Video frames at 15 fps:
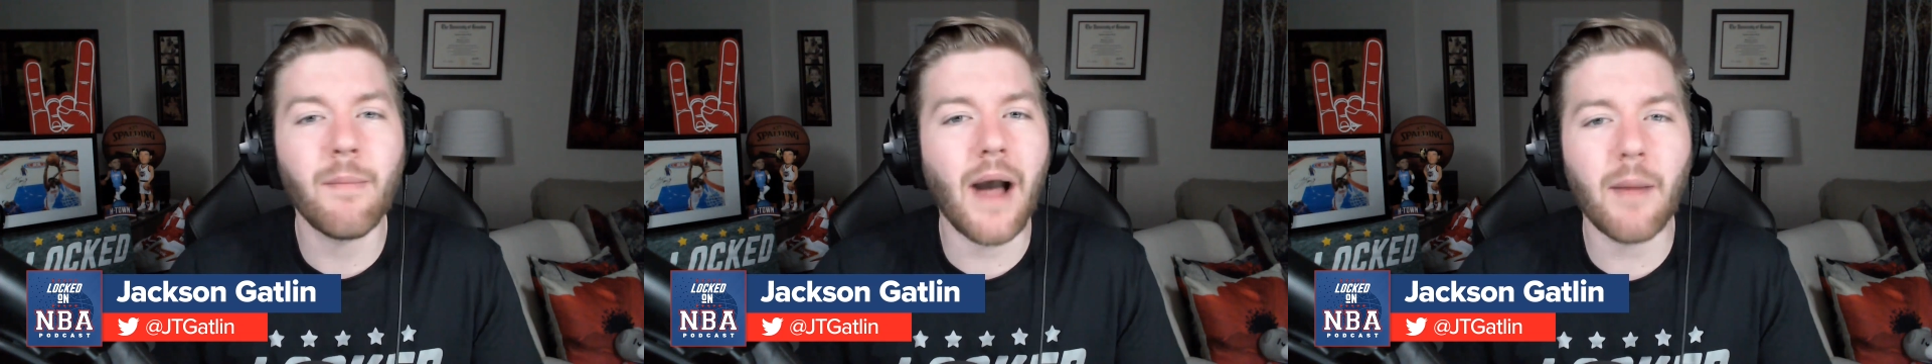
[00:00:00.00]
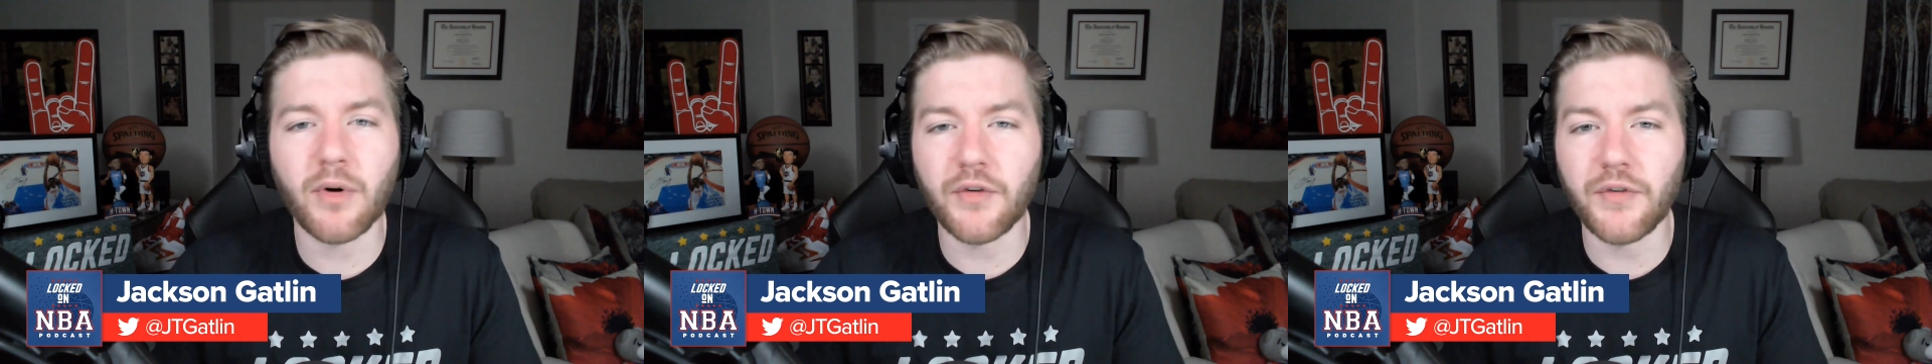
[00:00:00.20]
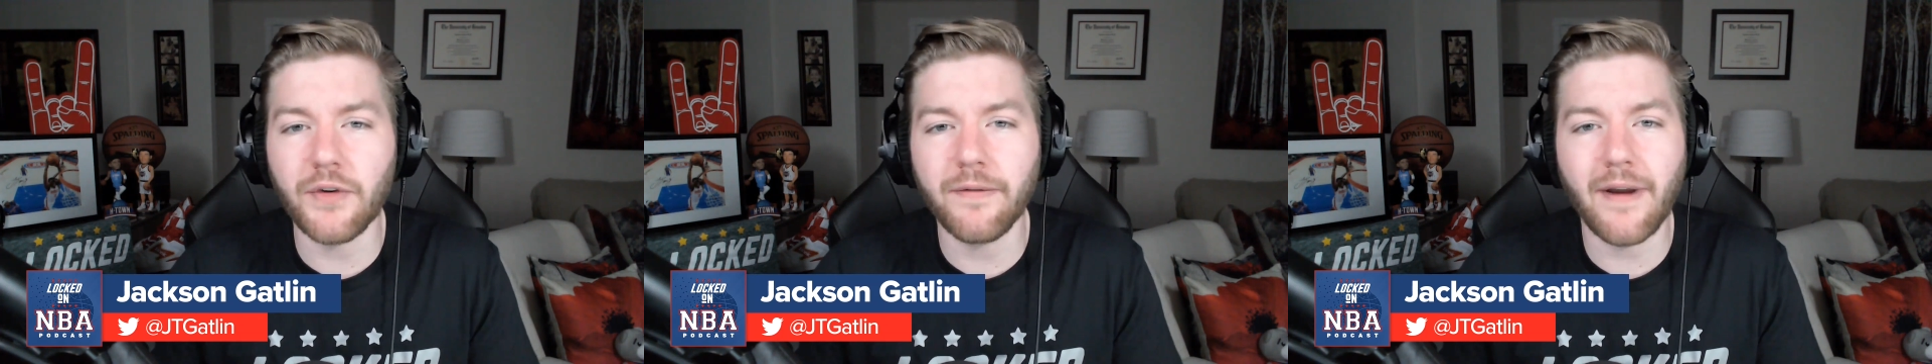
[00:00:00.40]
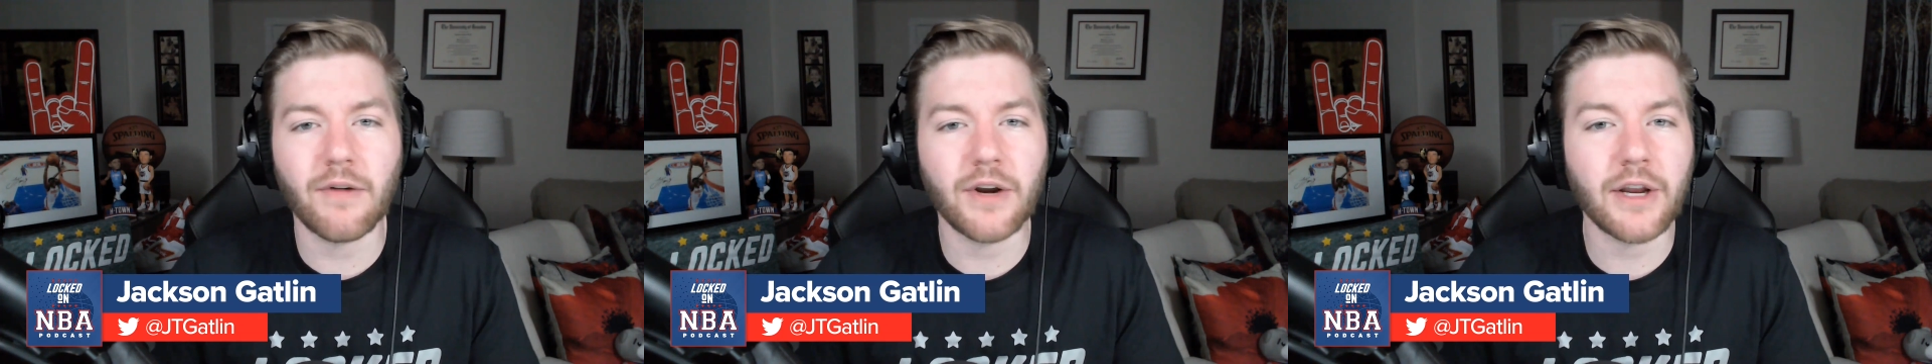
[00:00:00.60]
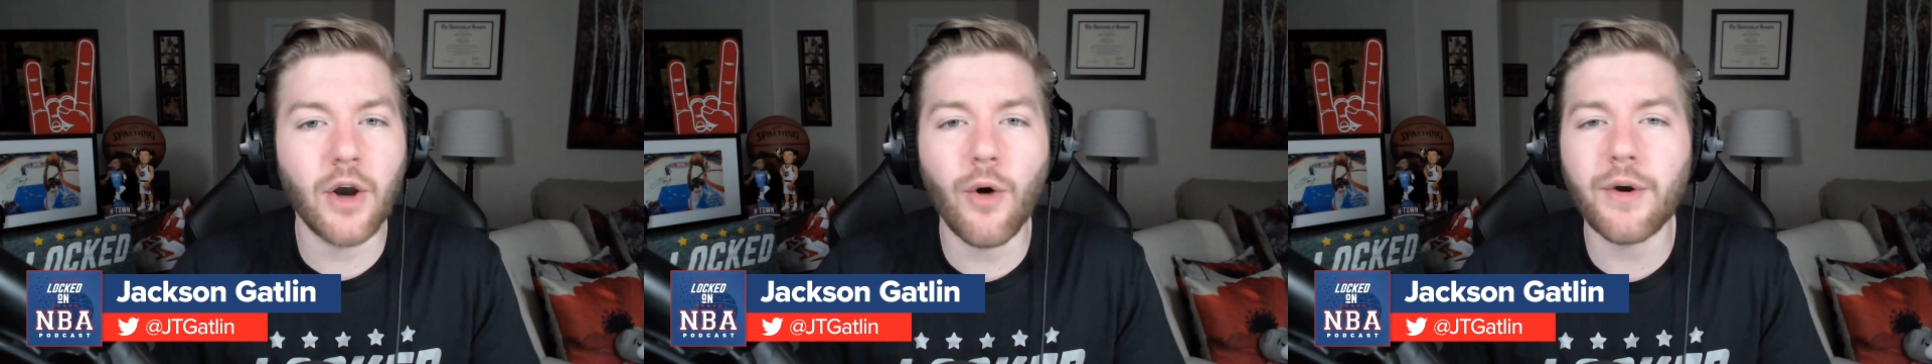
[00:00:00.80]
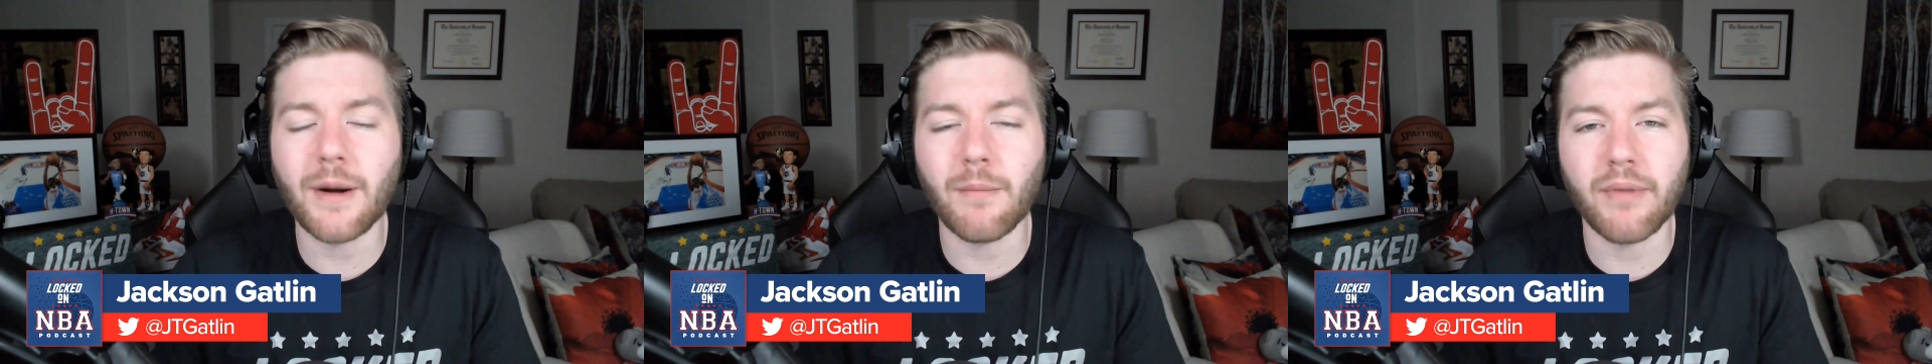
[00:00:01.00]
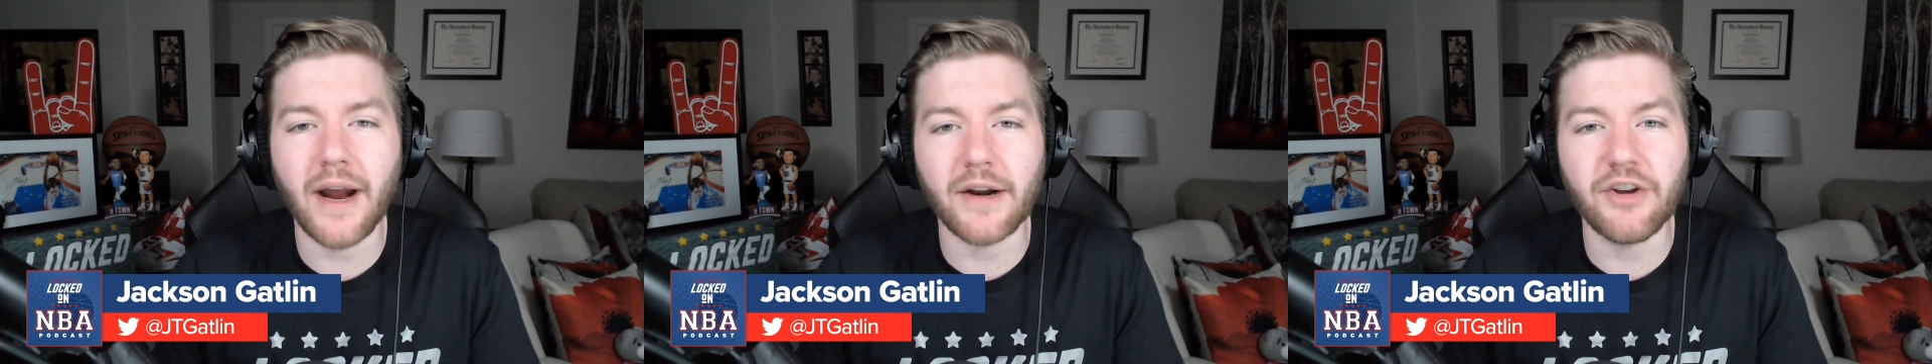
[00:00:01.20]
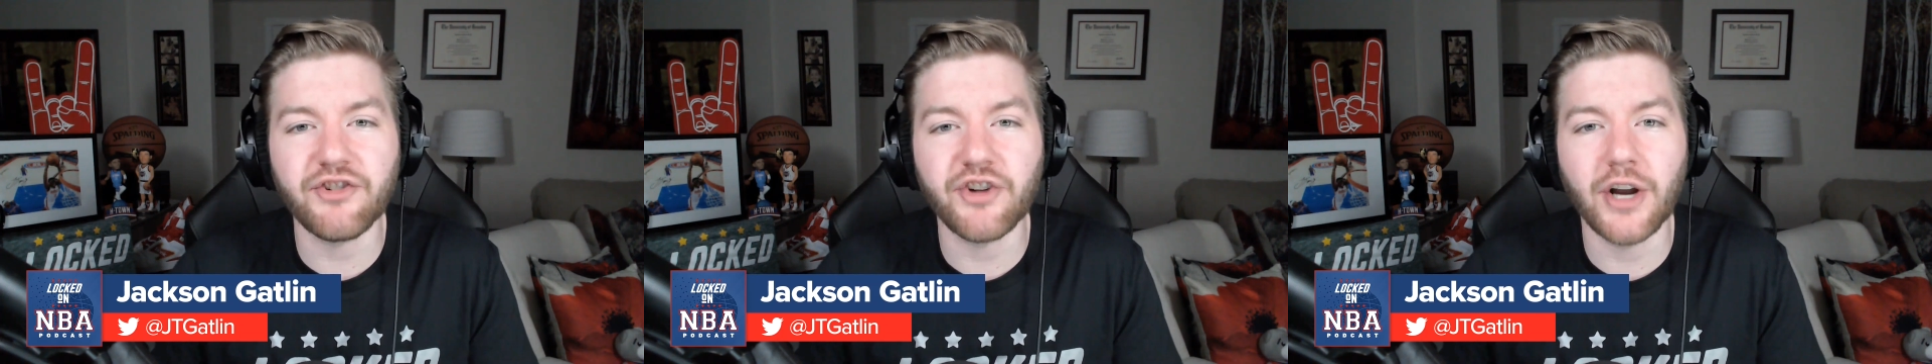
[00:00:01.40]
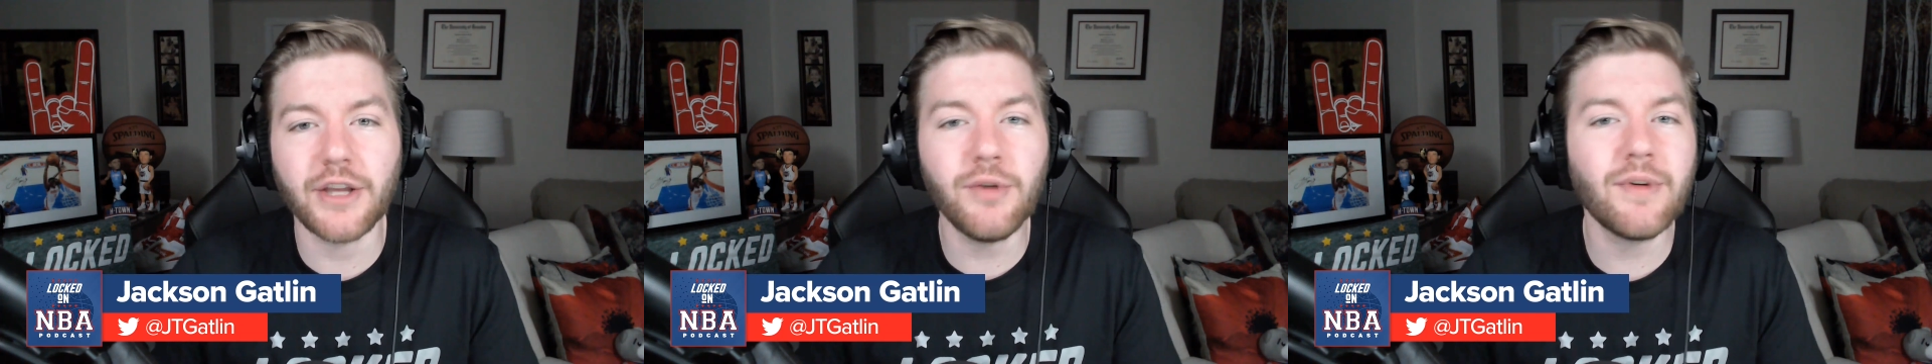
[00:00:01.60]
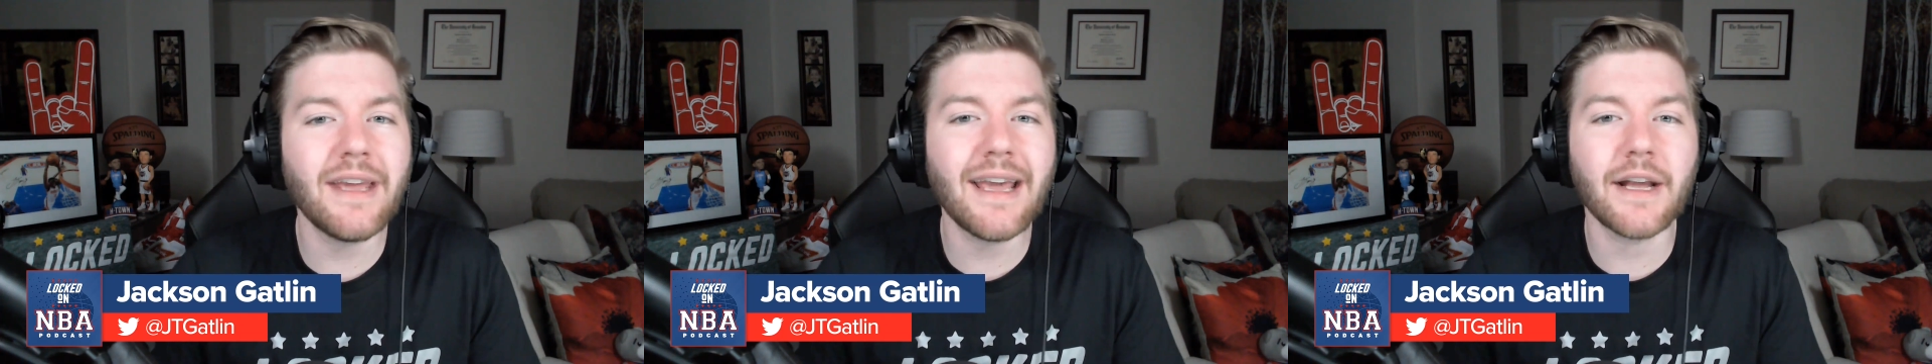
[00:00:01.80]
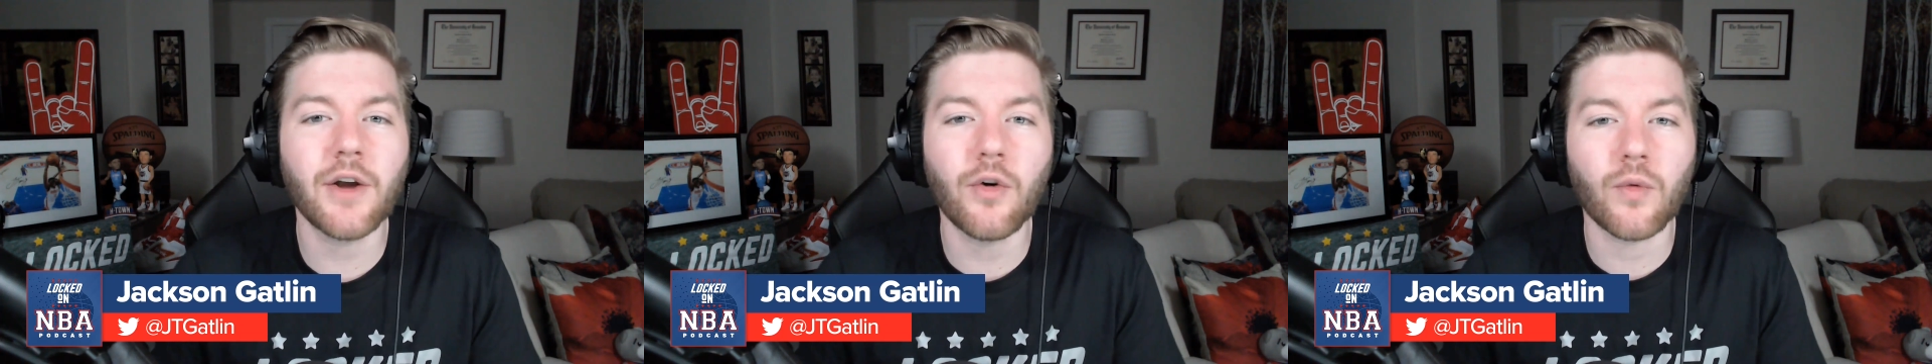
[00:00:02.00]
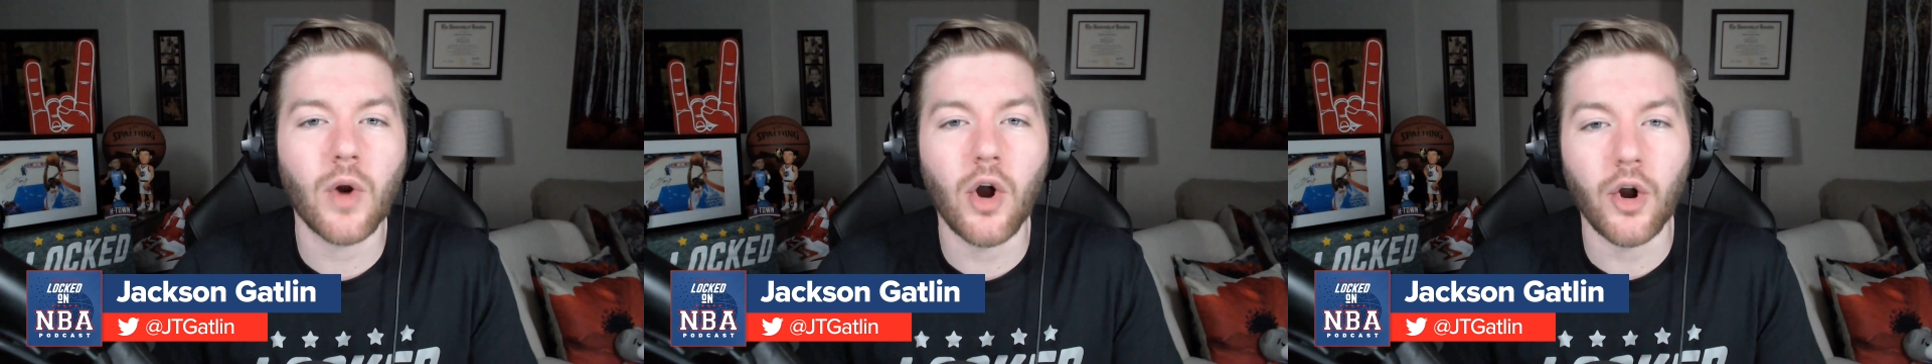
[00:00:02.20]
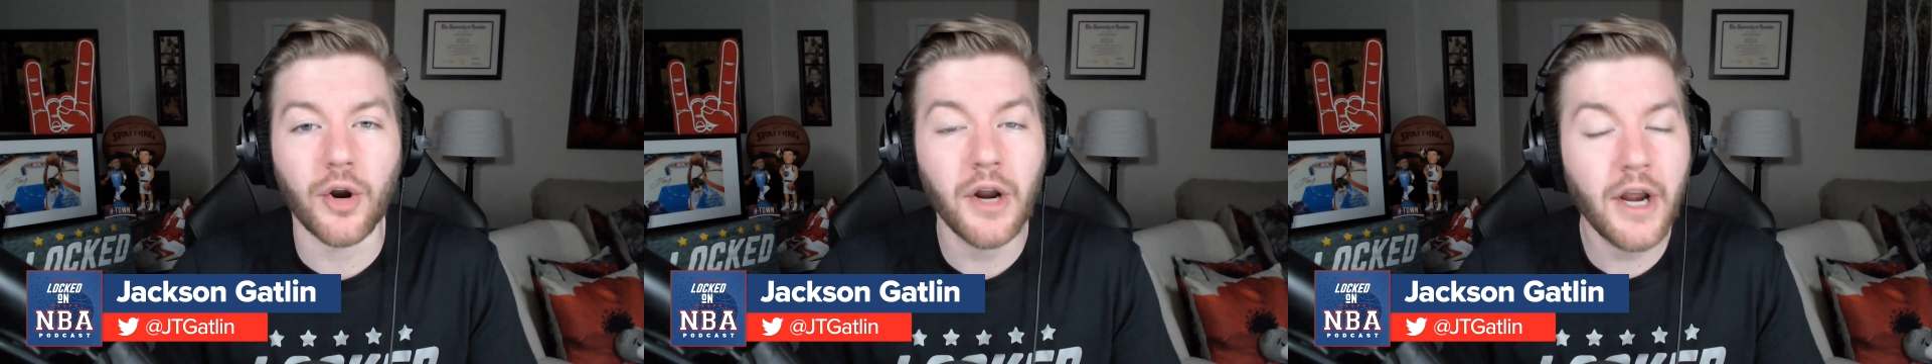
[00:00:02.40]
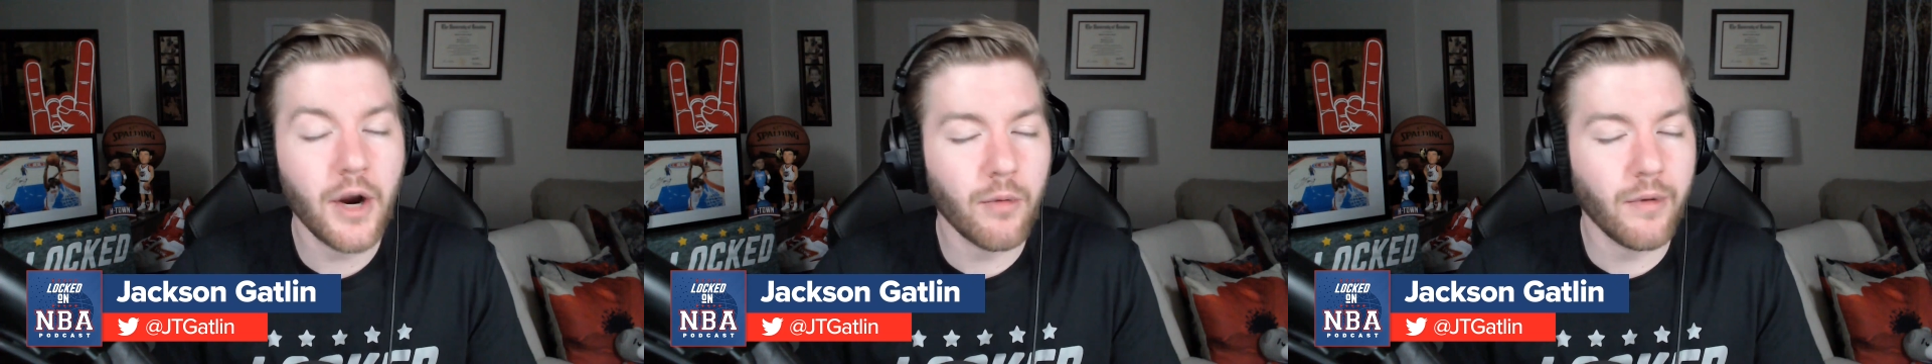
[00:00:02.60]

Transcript: my personal favorite, coconut brownie chunk. You can't go wrong